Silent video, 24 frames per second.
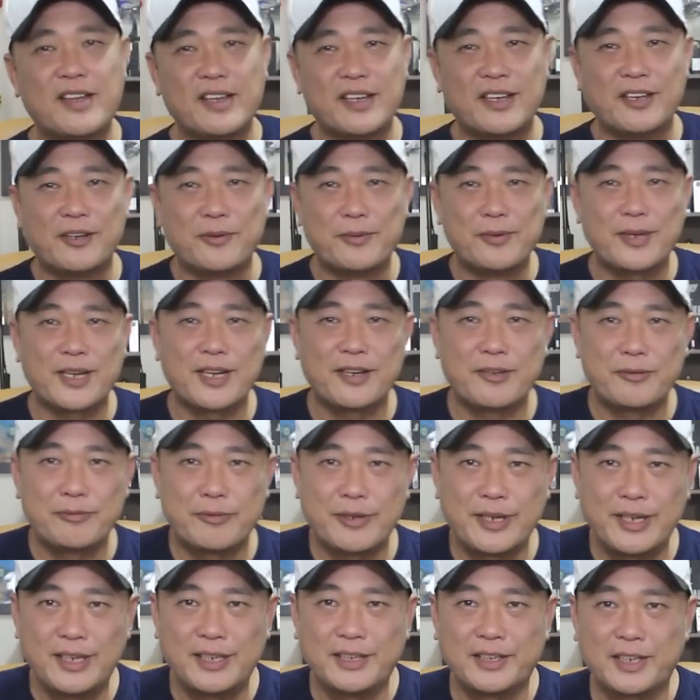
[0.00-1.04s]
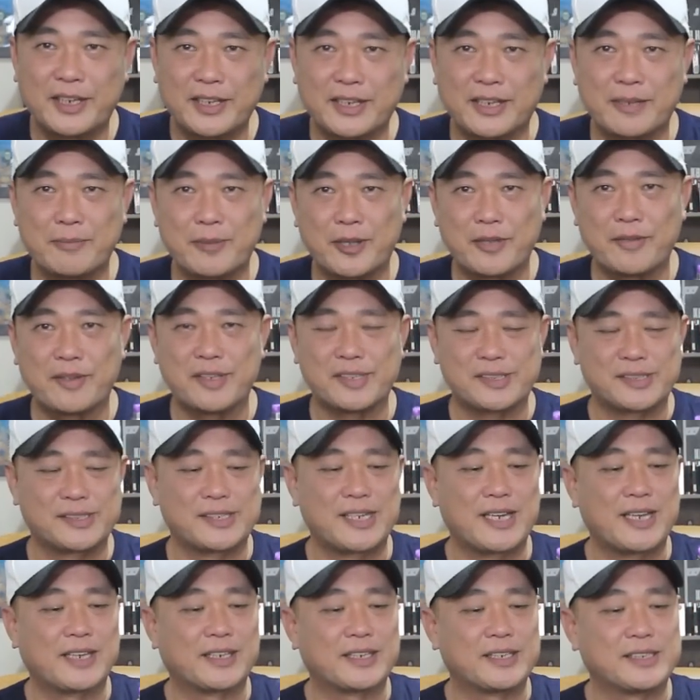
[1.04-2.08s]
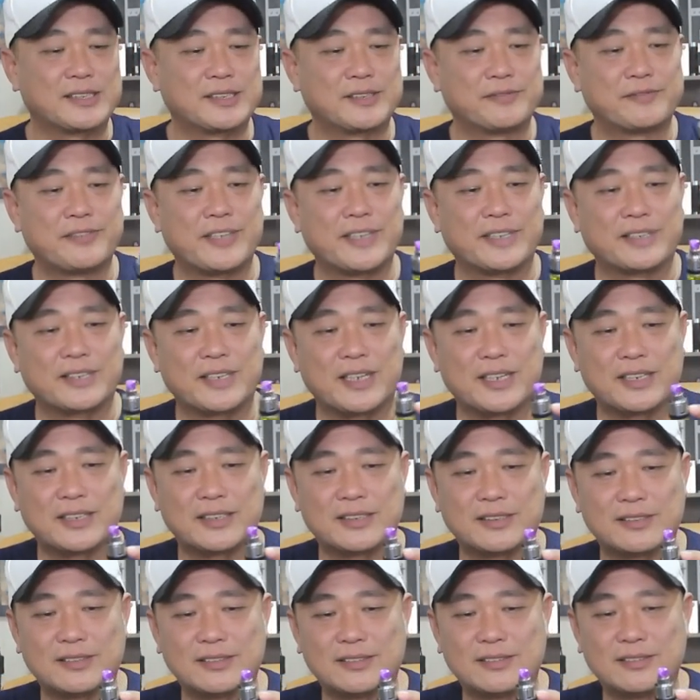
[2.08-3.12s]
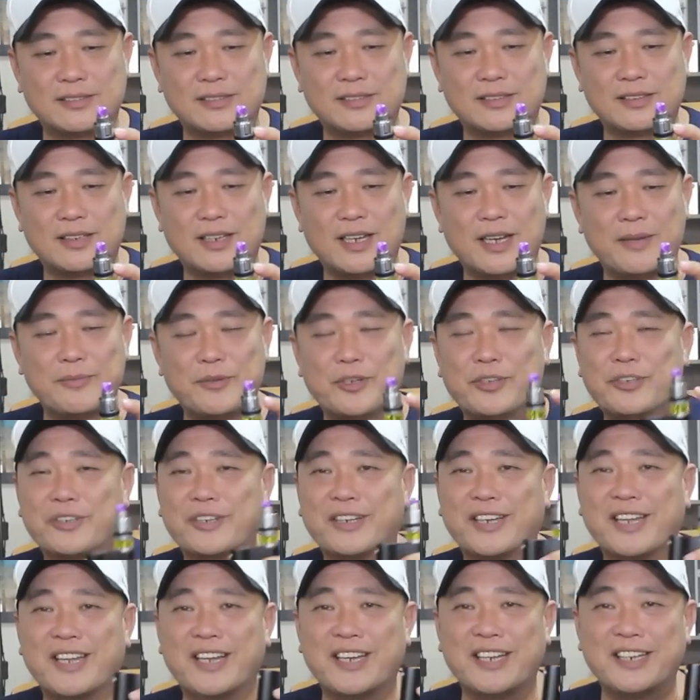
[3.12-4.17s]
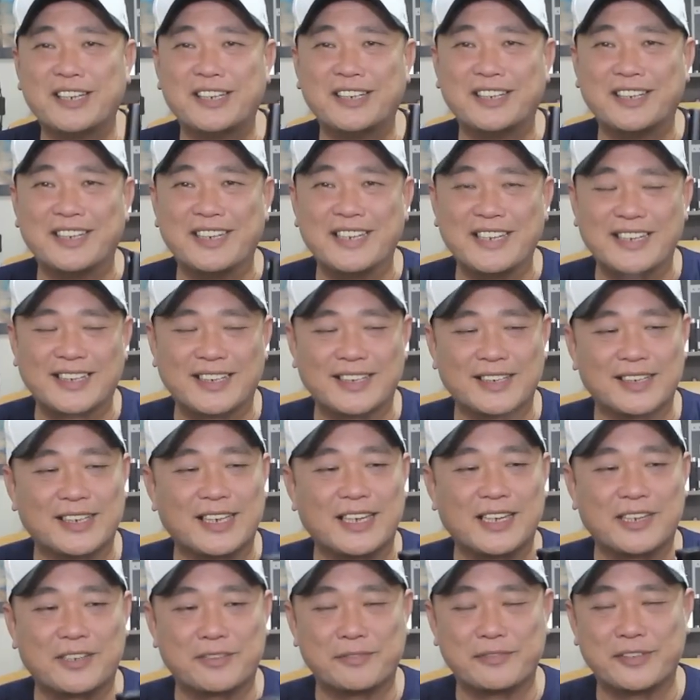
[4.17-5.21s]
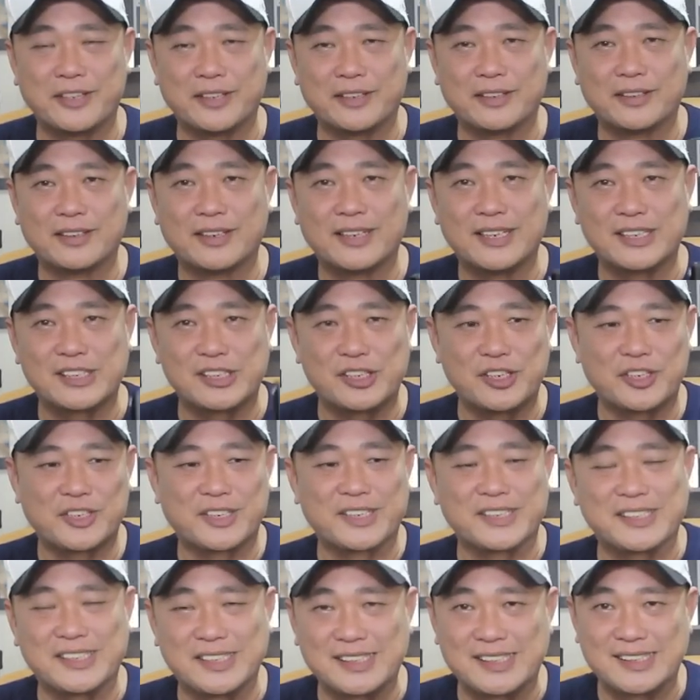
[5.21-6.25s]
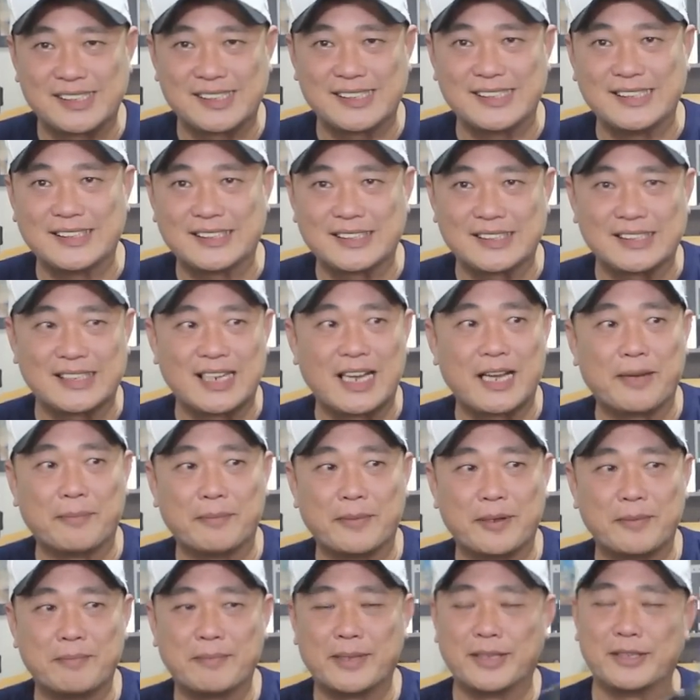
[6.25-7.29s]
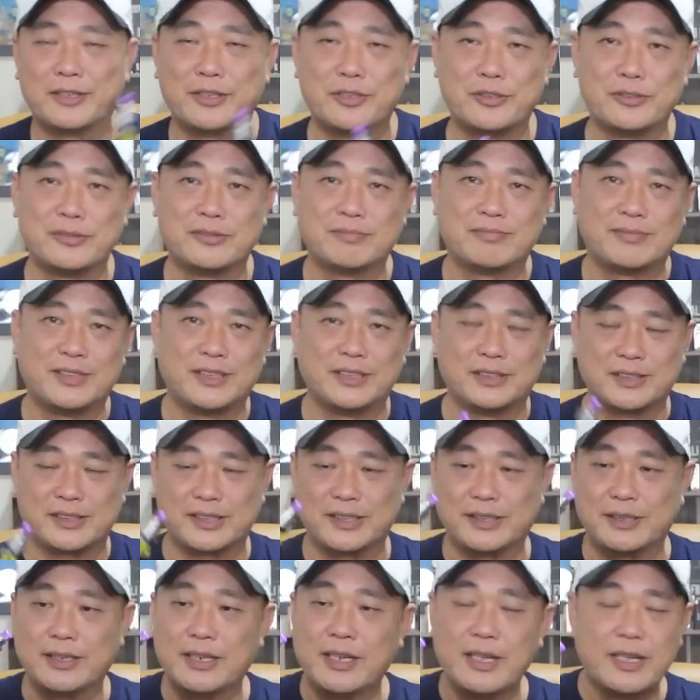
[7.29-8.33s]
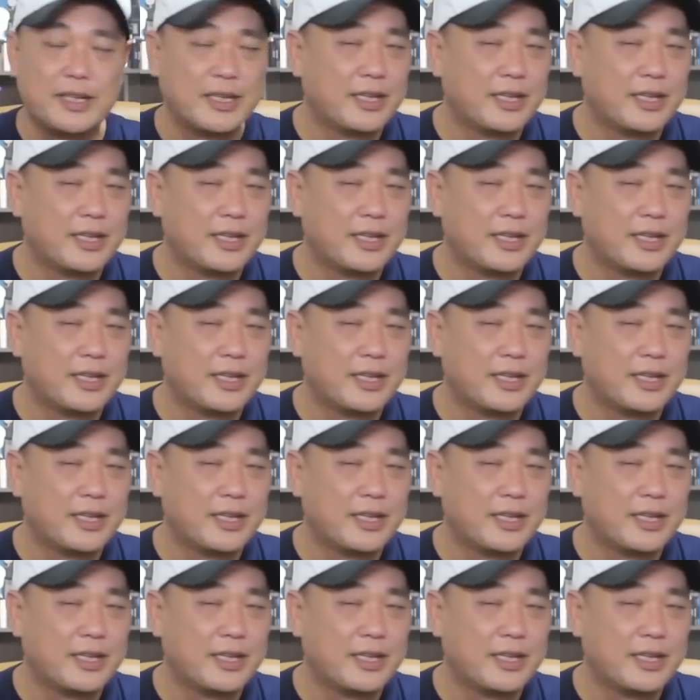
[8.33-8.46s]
You know, what I really like about this tank is the fact that I'm not going to get any leak out of it, as long as it's seated up, but don't tilt it.